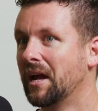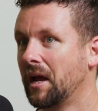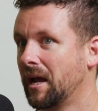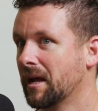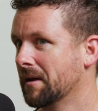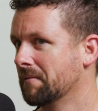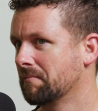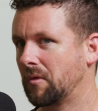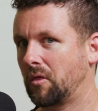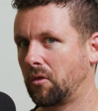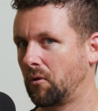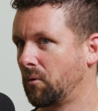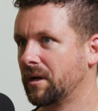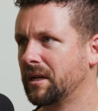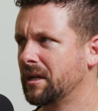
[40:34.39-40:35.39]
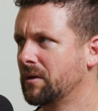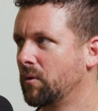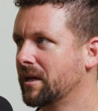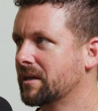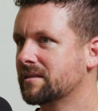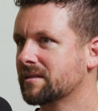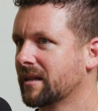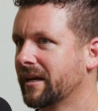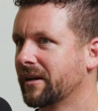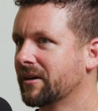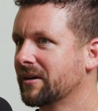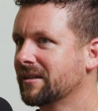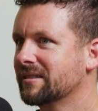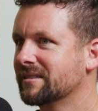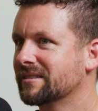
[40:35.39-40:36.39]
And 3 weeks
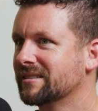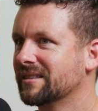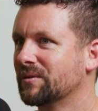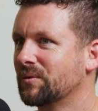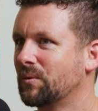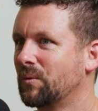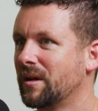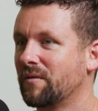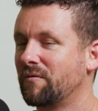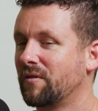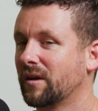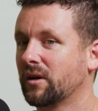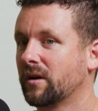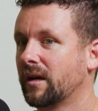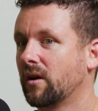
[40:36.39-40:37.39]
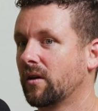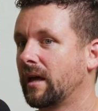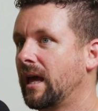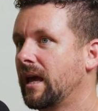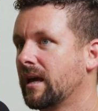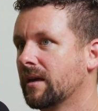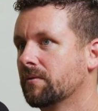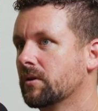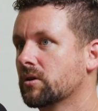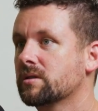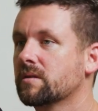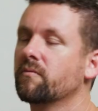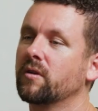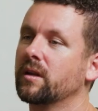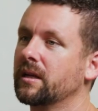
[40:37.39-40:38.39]
later, we figured out, hey, there's
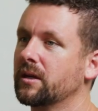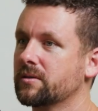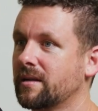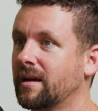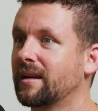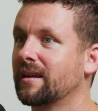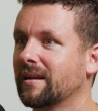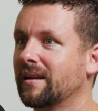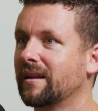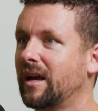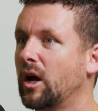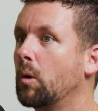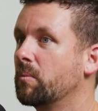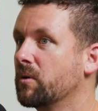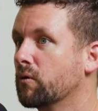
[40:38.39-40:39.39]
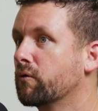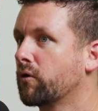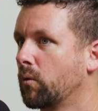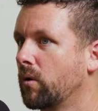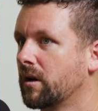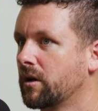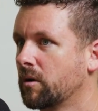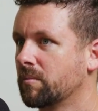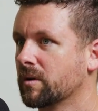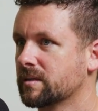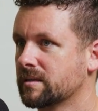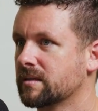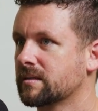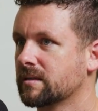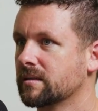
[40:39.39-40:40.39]
some videos I can help you for one of your
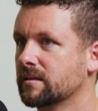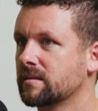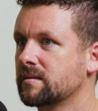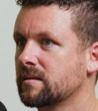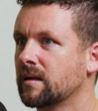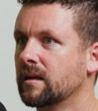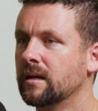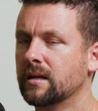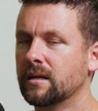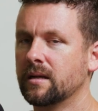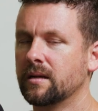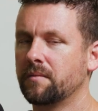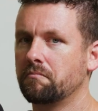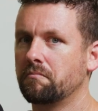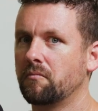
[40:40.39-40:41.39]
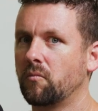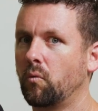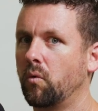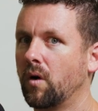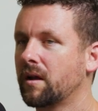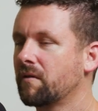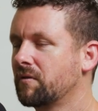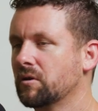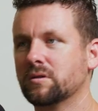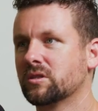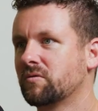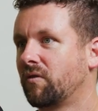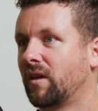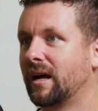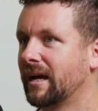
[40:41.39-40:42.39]
businesses. What if you
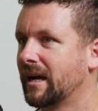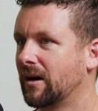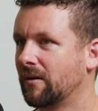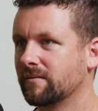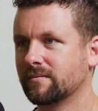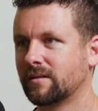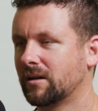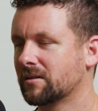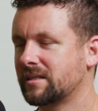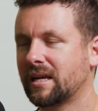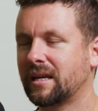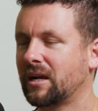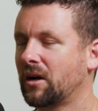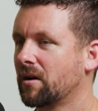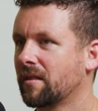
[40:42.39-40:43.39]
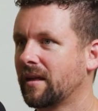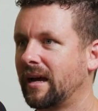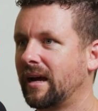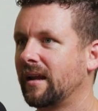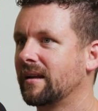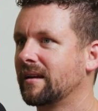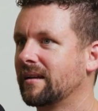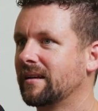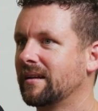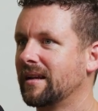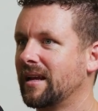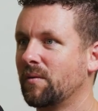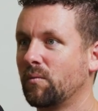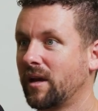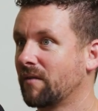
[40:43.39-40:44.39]
just fly out? I'll take care of that.
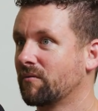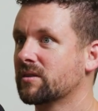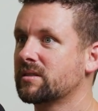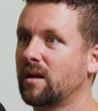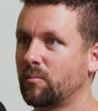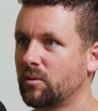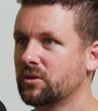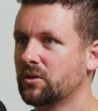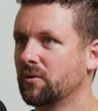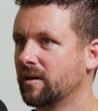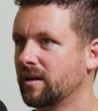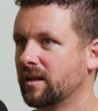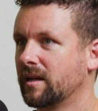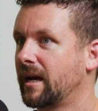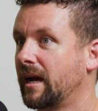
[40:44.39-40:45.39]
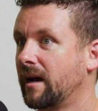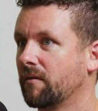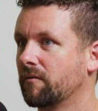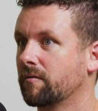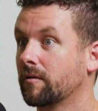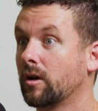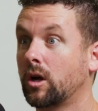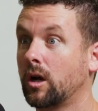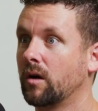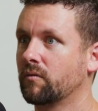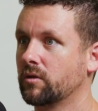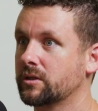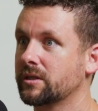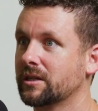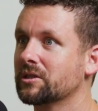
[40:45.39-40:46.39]
And we have this opportunity to have a
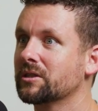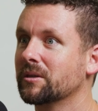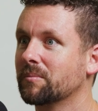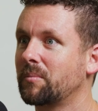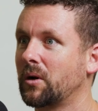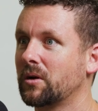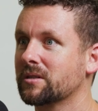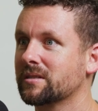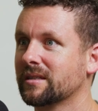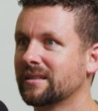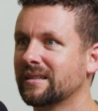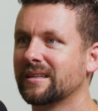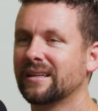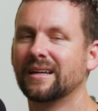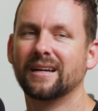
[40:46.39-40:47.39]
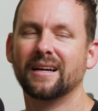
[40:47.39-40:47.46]
conversation in person.